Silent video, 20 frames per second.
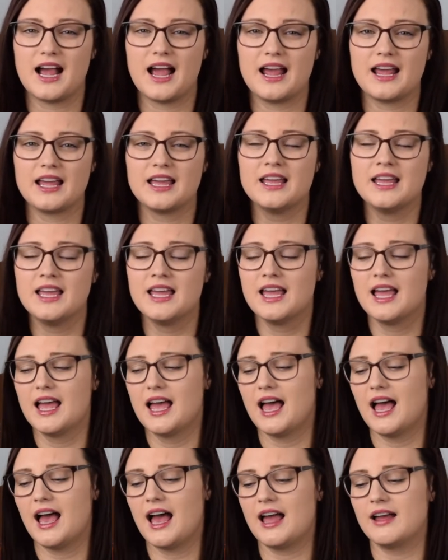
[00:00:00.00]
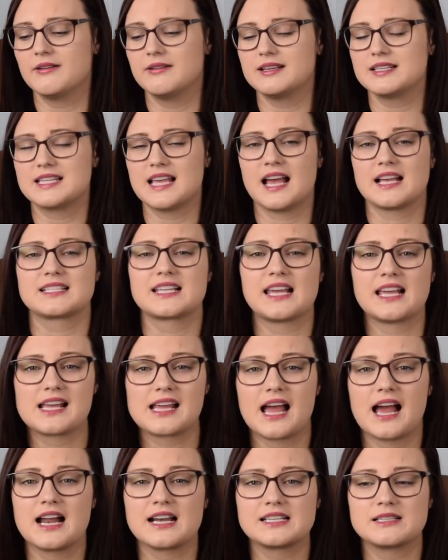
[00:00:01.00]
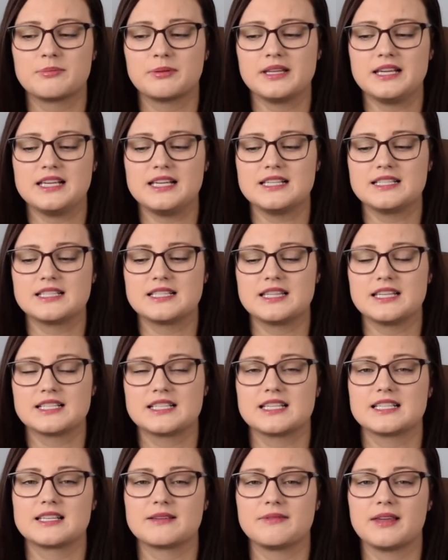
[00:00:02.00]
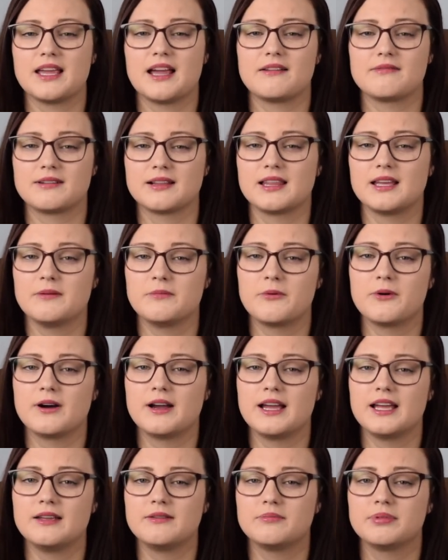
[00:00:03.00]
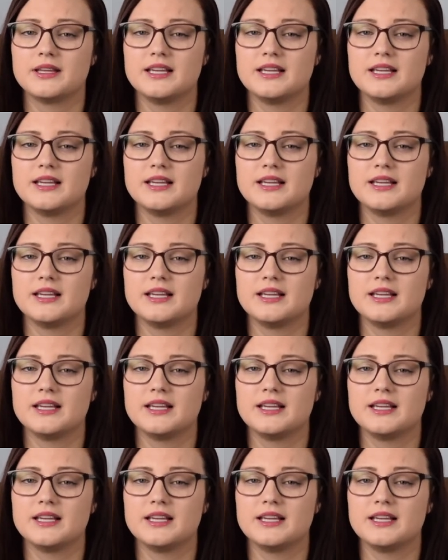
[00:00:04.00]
I was asking God, please, this is something I really want.